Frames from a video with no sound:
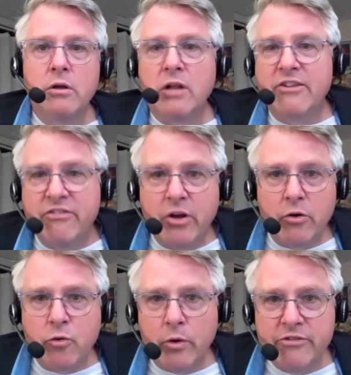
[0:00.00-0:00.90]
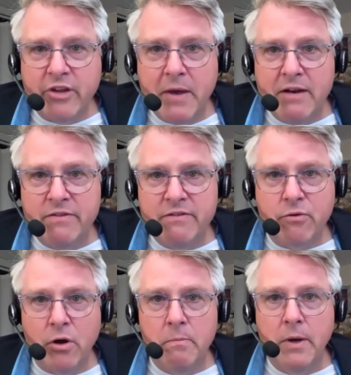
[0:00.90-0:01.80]
lots of territories can benefit
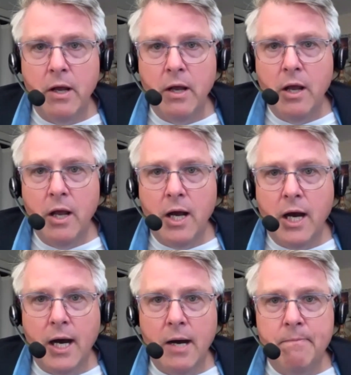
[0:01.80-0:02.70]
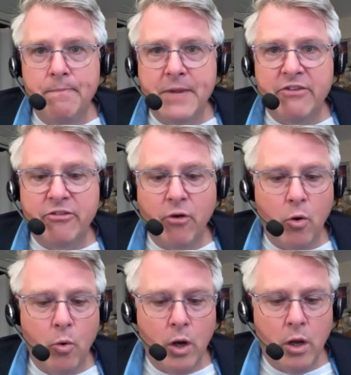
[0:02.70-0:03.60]
from. And
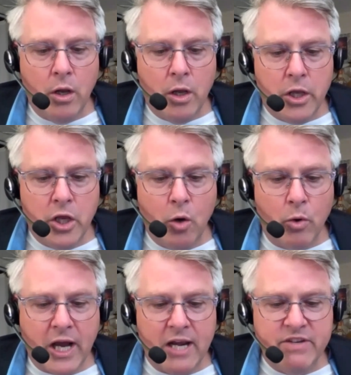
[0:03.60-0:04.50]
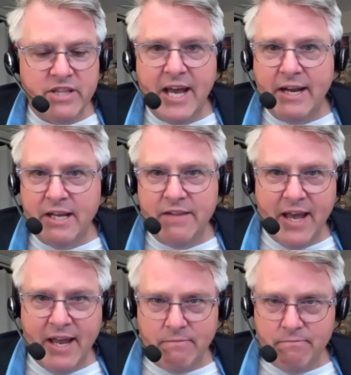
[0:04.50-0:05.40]
so, we're kind of in
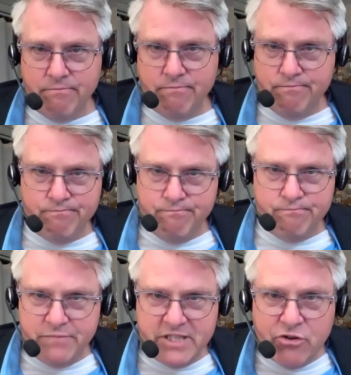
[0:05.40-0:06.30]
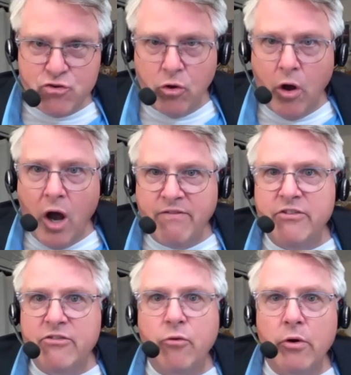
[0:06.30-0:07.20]
that central
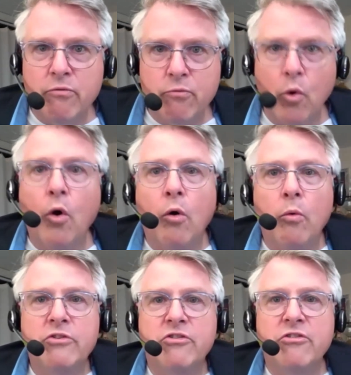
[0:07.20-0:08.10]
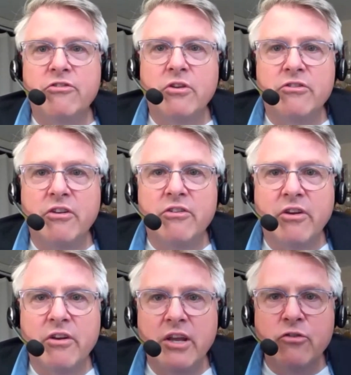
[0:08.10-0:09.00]
office sort of role, which is
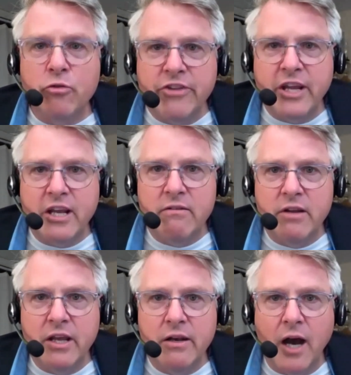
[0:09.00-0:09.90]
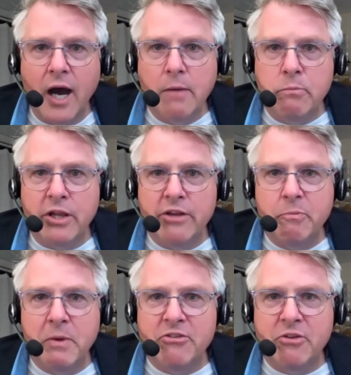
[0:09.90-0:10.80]
an interesting and odd place
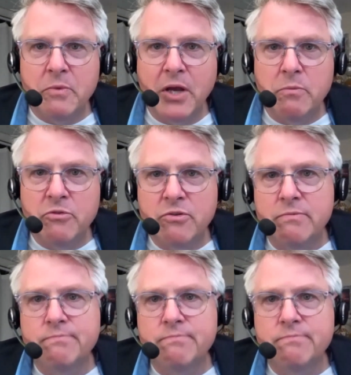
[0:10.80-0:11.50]
to be sometimes.